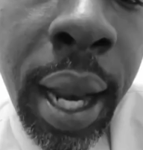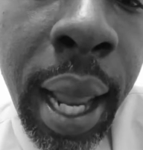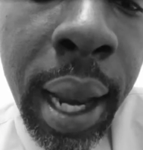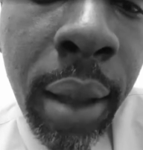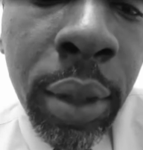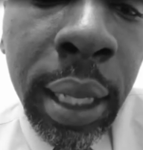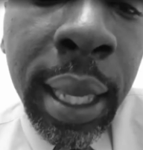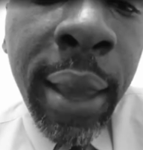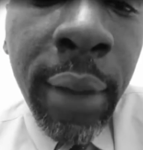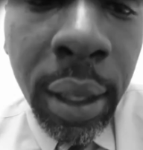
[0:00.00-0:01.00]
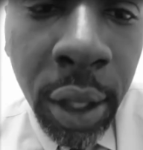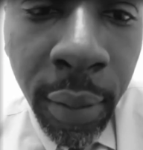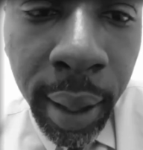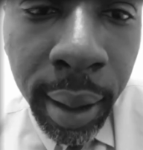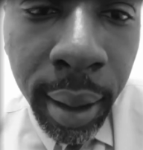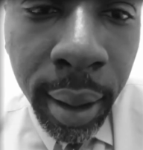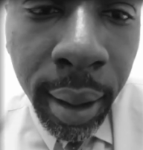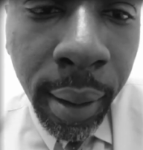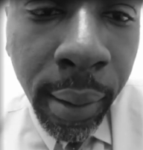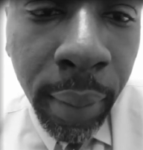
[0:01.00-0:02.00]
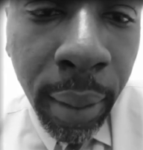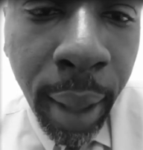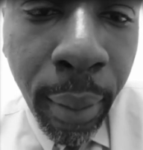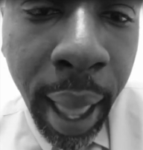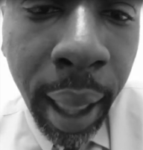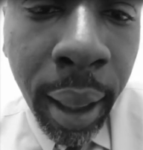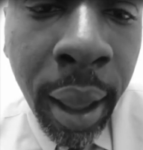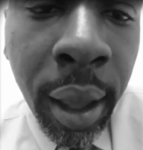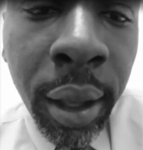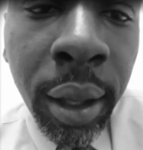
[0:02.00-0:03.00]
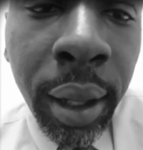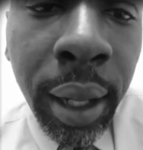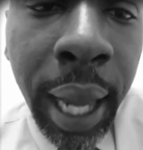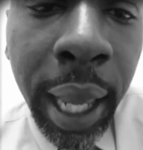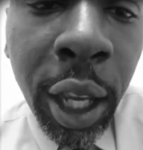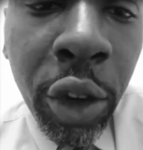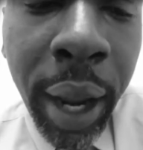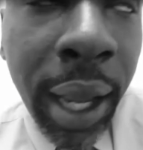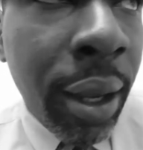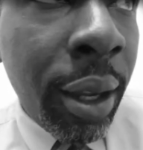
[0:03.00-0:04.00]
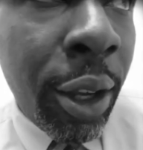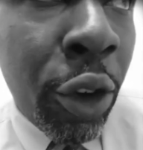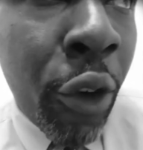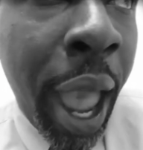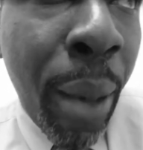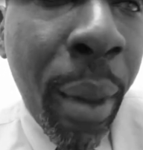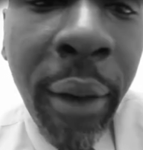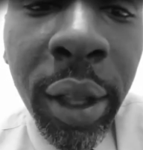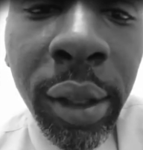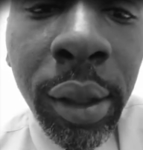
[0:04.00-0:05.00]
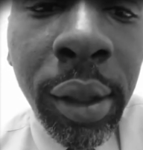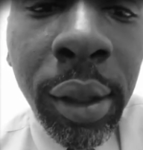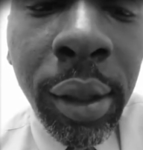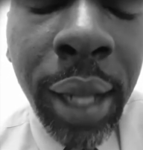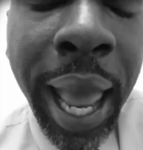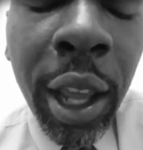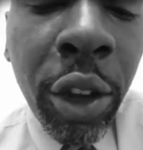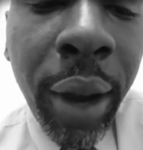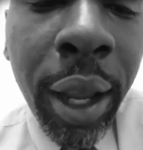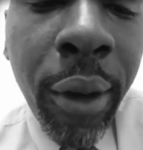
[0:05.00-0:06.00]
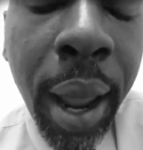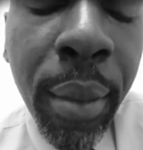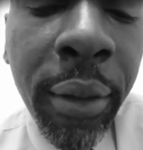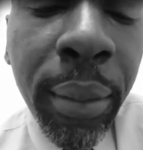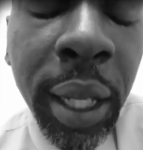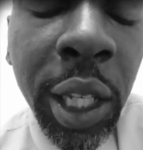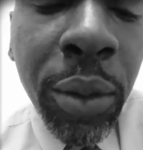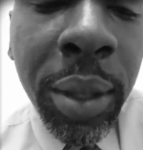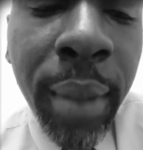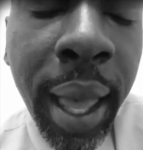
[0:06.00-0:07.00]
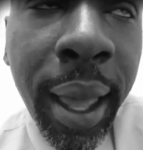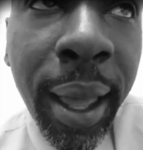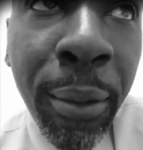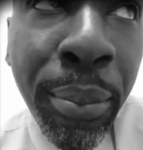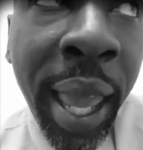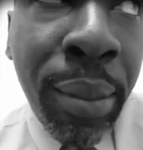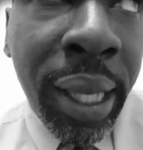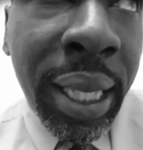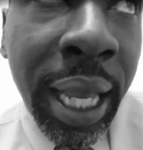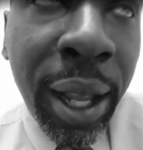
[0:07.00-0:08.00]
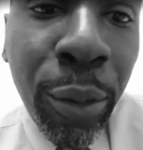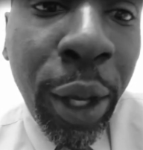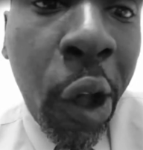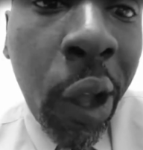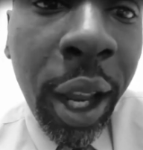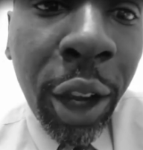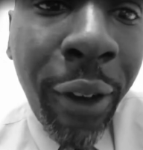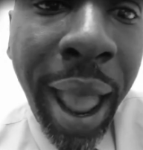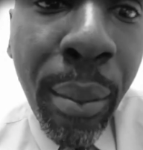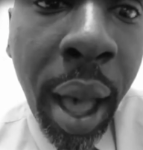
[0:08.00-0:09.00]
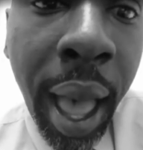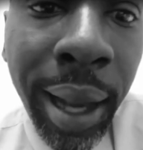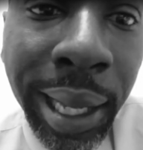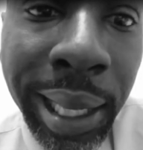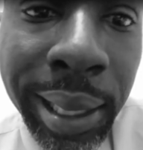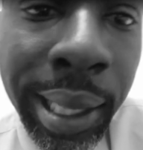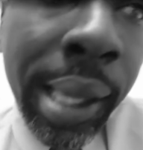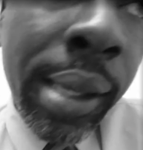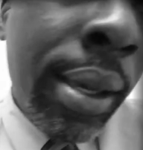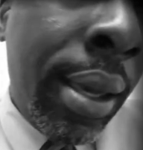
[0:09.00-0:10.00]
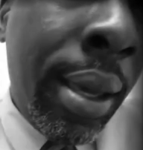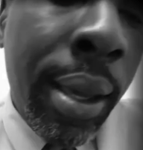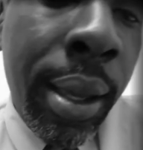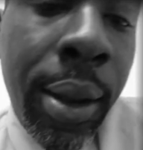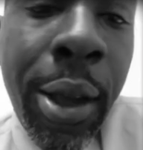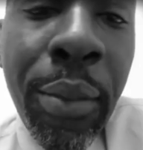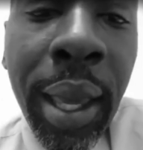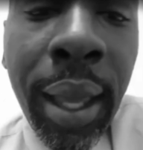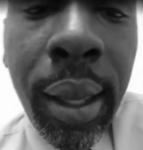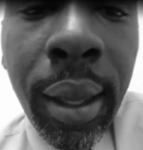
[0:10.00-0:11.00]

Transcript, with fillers: that name was given to me. You know what I mean? By my late great grandmother not a great grandmother, but she was my um, babysitter. We called her Grandma DC. You know what I mean?